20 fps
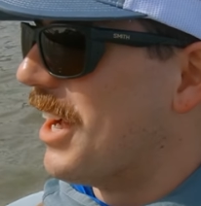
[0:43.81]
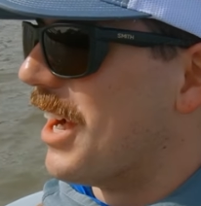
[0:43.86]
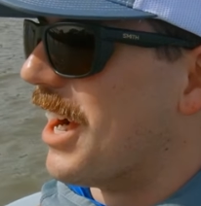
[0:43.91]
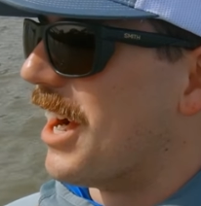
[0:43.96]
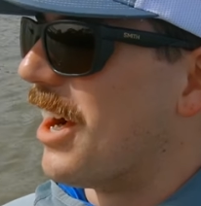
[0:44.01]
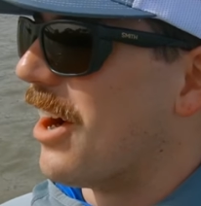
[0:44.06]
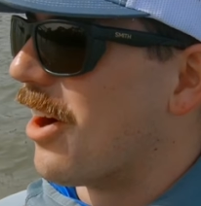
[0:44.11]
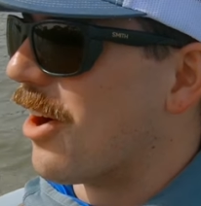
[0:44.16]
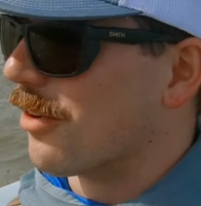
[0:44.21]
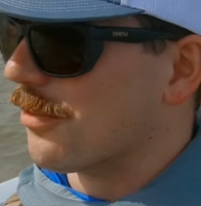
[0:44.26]

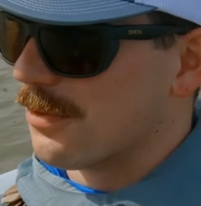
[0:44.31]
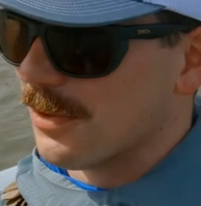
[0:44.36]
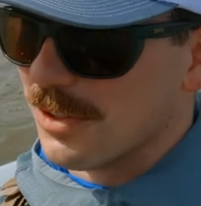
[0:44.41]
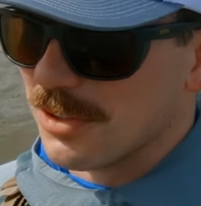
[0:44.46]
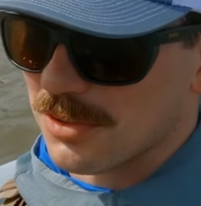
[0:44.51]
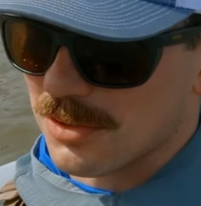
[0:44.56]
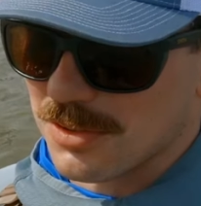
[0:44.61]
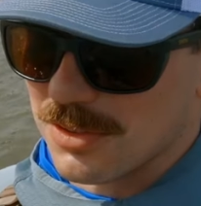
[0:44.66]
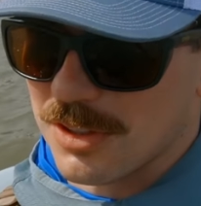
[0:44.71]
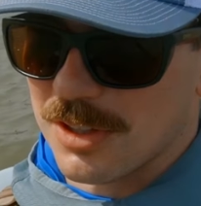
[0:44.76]
Our
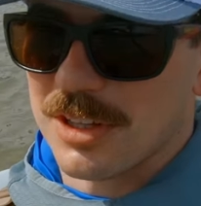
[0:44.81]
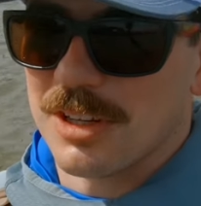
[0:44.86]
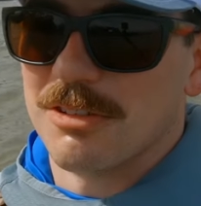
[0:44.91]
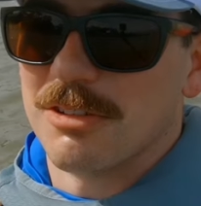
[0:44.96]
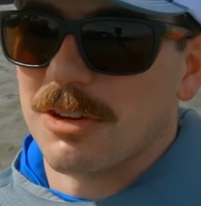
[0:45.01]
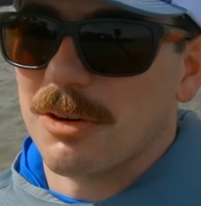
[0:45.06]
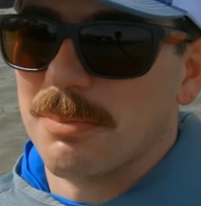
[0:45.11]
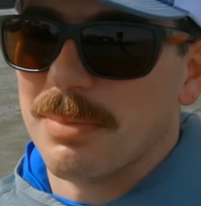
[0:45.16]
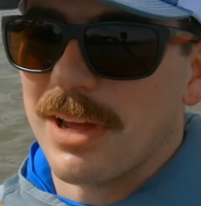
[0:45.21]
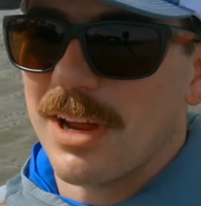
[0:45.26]
freezer's looking a
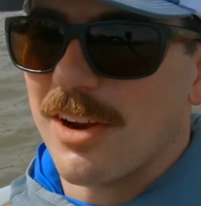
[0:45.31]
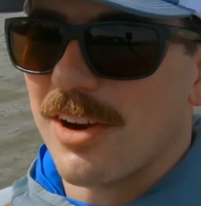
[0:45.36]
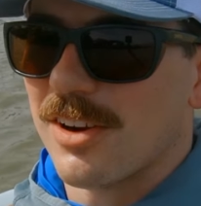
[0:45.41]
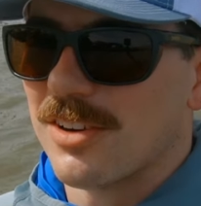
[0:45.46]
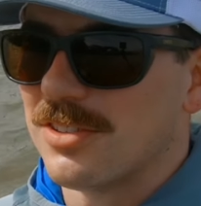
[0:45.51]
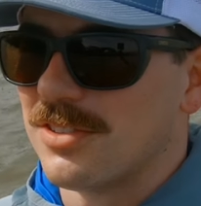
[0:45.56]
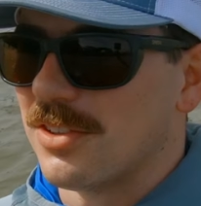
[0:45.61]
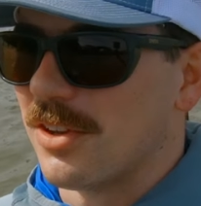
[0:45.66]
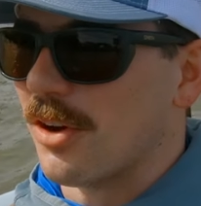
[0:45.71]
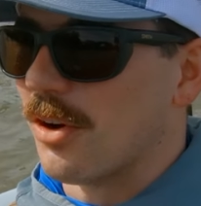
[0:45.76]
little
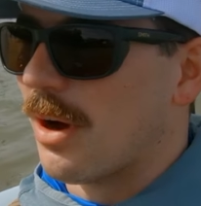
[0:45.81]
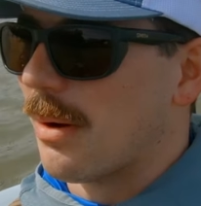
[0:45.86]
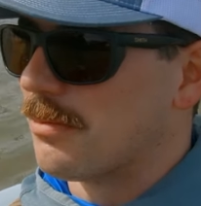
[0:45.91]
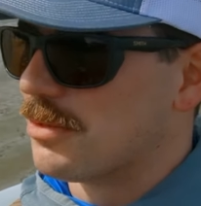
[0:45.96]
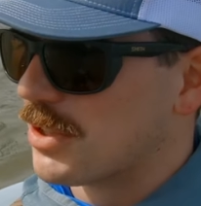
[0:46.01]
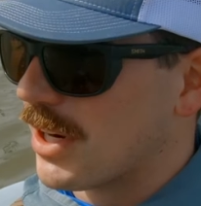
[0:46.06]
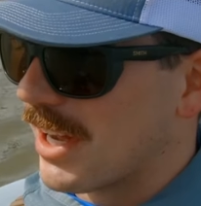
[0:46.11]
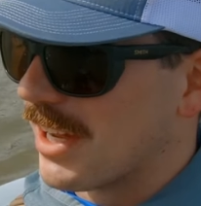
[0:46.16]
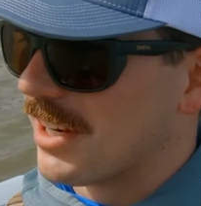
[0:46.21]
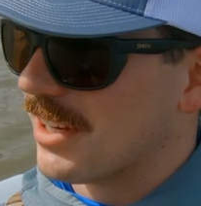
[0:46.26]
bare, so I'm
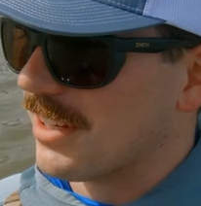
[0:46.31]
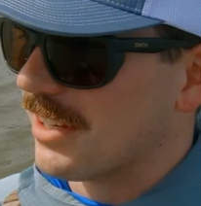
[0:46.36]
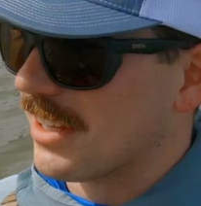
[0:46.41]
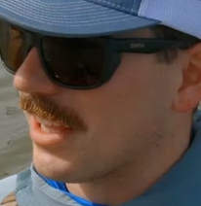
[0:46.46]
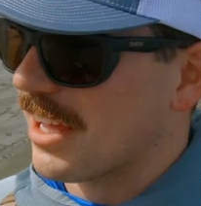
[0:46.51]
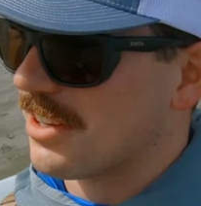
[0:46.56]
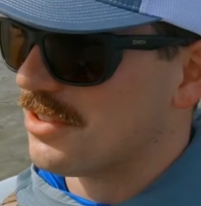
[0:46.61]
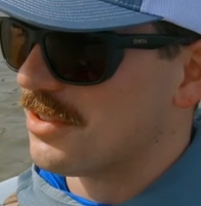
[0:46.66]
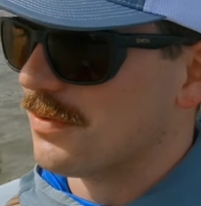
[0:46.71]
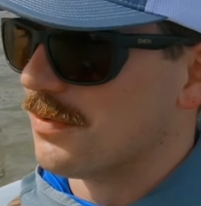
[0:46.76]
trying to
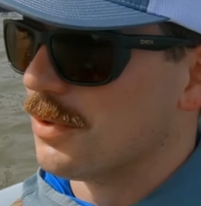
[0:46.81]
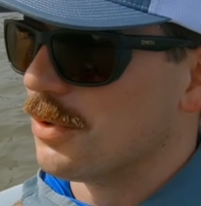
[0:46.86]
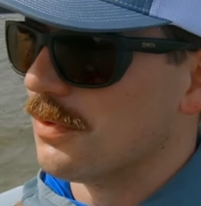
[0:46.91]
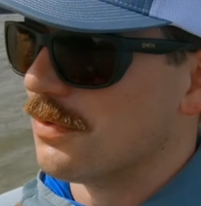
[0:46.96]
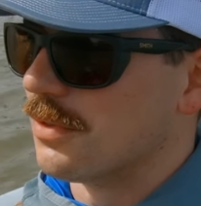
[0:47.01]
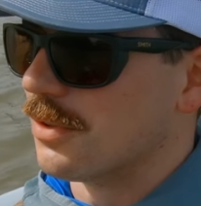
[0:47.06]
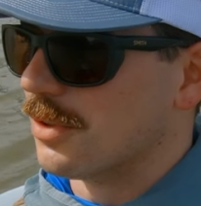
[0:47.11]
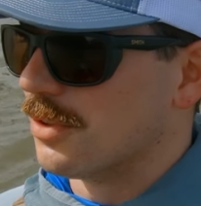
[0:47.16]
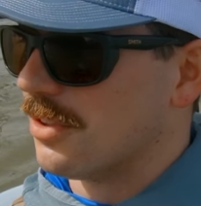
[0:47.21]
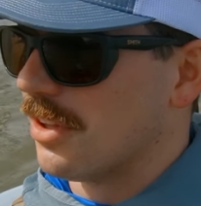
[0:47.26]
catch some
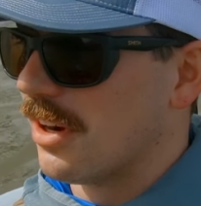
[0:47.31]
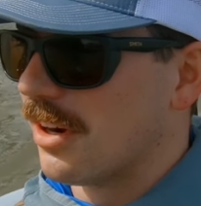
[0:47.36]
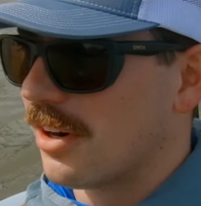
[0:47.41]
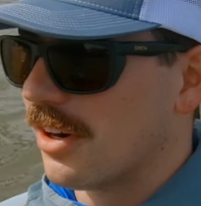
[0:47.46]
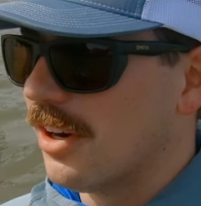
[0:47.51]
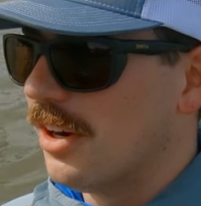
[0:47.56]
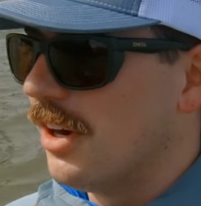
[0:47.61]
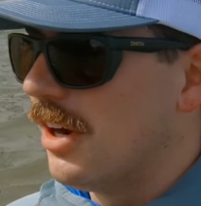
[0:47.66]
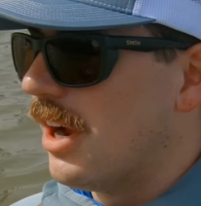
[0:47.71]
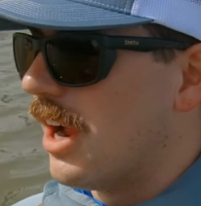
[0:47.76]
food for
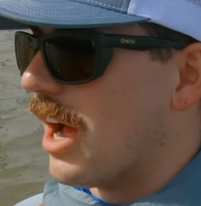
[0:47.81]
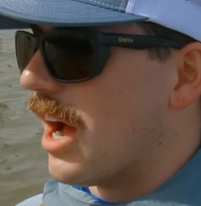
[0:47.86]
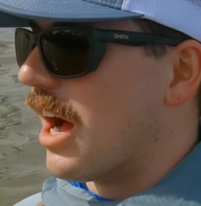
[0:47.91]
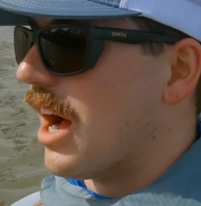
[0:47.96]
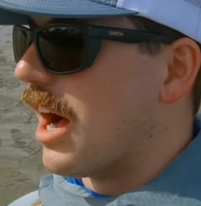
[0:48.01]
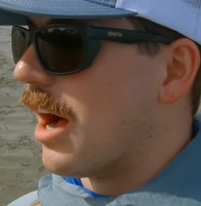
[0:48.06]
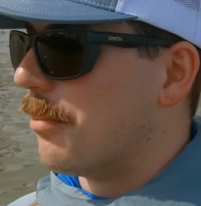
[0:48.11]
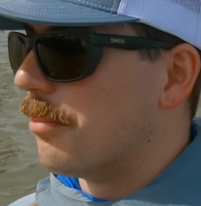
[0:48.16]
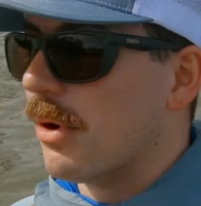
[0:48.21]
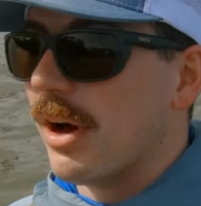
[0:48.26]
dinner.
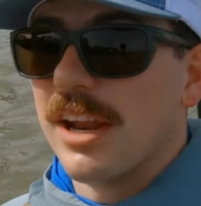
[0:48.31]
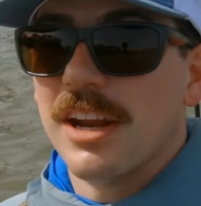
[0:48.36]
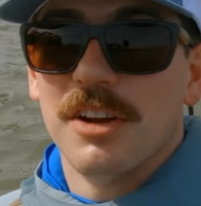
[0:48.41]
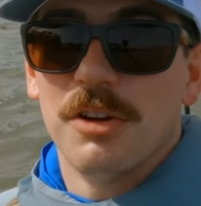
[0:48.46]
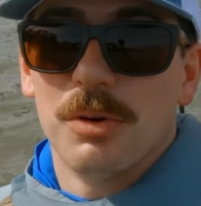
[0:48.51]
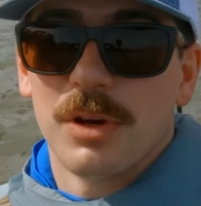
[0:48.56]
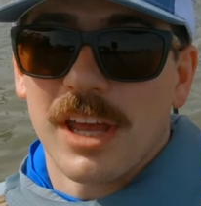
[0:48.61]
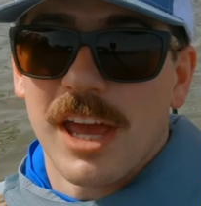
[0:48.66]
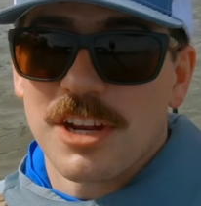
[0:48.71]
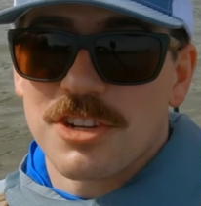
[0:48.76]
I'm planning
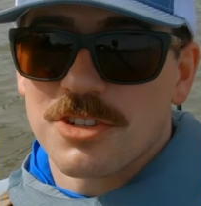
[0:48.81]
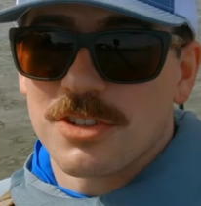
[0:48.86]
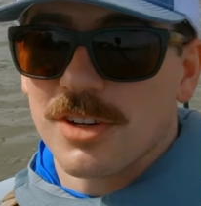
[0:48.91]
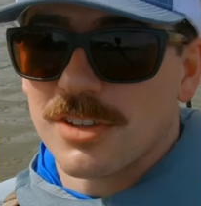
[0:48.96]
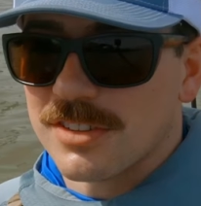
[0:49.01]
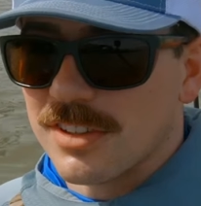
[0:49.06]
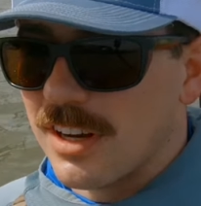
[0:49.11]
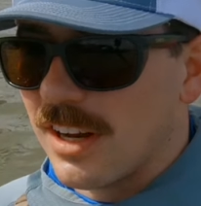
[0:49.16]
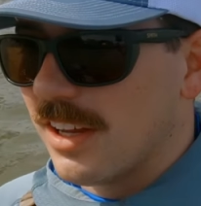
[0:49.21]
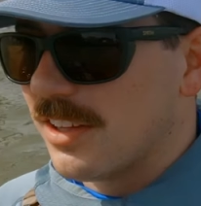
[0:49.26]
to do a catch and
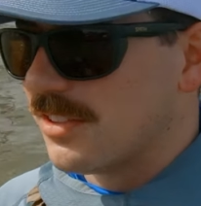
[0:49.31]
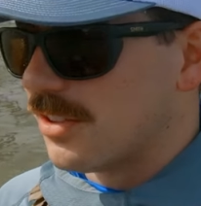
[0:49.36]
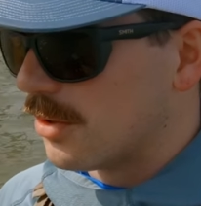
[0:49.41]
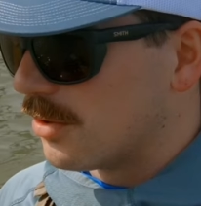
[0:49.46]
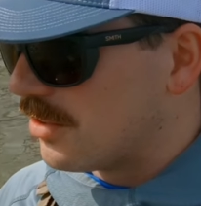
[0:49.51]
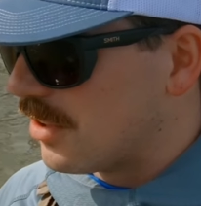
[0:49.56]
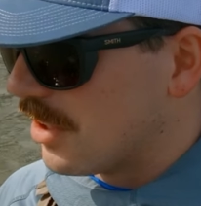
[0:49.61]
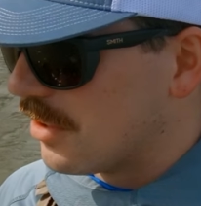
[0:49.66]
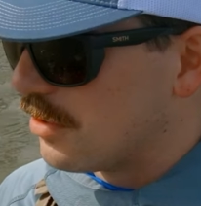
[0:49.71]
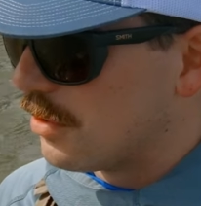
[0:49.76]
cook today,
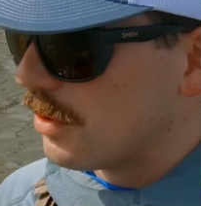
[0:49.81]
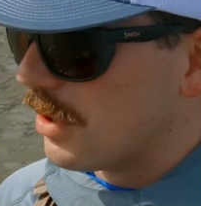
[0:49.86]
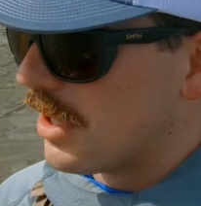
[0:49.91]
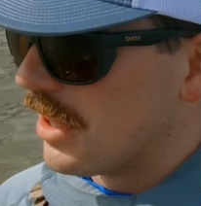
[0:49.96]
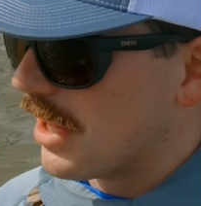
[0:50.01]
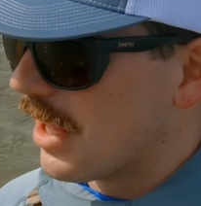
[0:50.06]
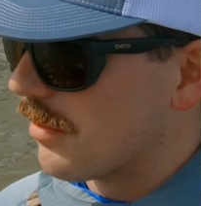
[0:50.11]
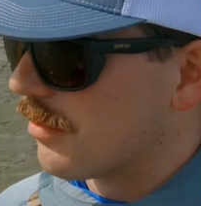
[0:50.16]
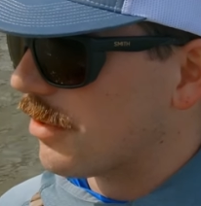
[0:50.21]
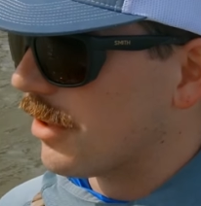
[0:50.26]
so stay tuned
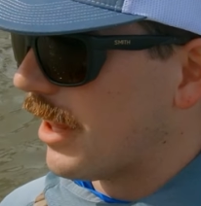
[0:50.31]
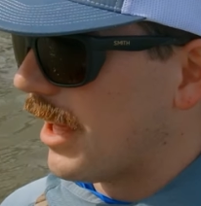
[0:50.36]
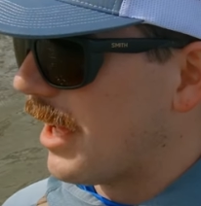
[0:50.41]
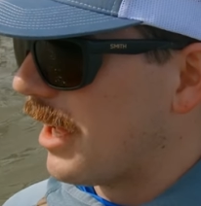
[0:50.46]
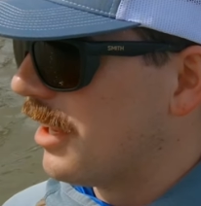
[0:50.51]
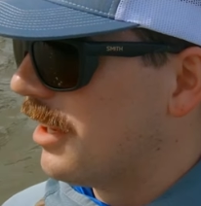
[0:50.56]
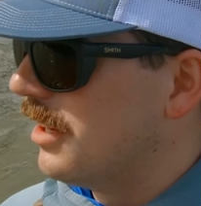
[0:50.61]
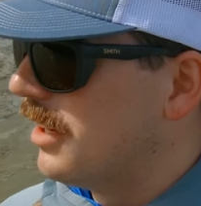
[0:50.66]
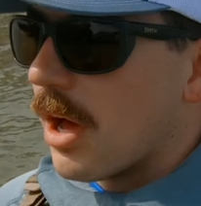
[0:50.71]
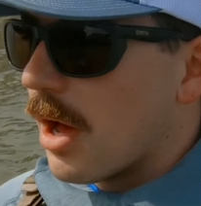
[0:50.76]
at the end for
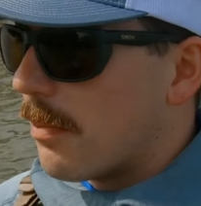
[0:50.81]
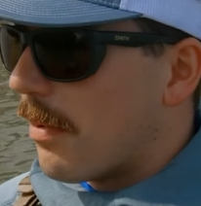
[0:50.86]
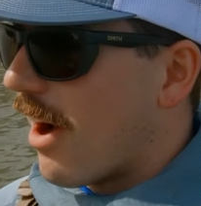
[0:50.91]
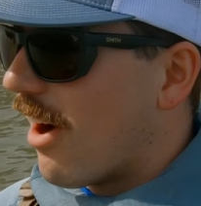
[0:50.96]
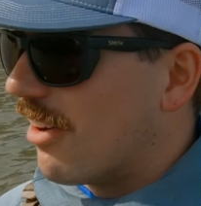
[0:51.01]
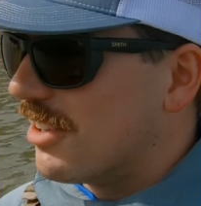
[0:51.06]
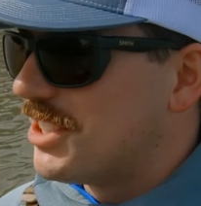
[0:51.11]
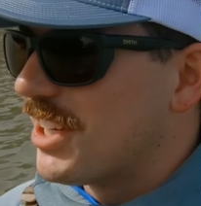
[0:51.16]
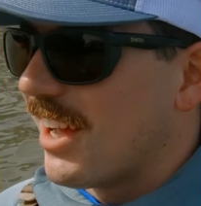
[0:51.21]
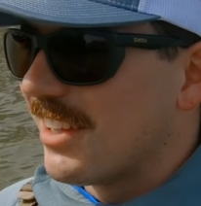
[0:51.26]
that. I
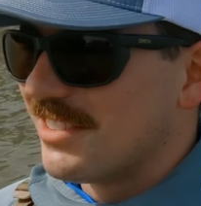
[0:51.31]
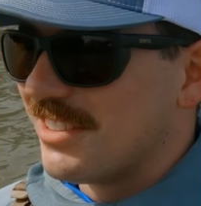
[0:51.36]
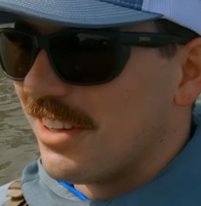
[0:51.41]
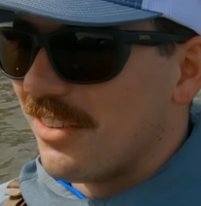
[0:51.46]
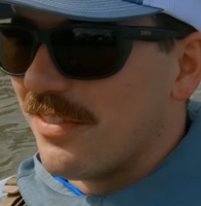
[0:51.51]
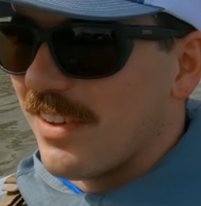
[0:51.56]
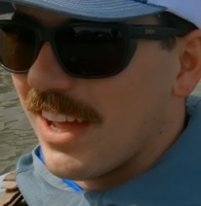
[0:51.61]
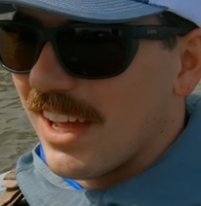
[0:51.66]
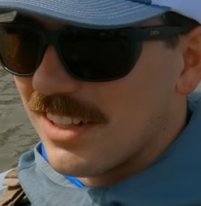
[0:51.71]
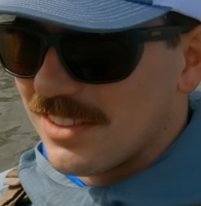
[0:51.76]
apologize in
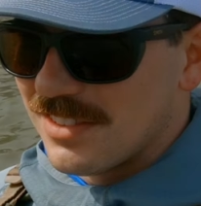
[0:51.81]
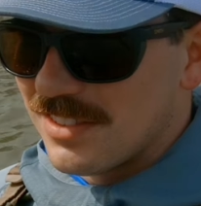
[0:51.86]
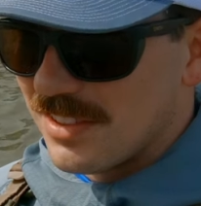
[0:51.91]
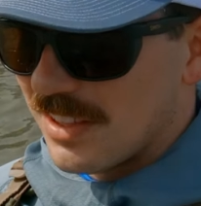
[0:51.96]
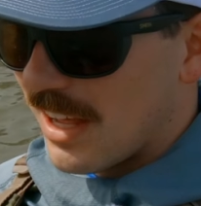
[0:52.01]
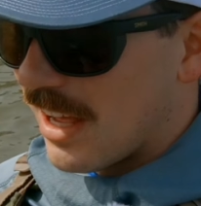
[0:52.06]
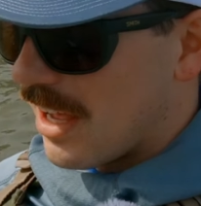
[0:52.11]
advance.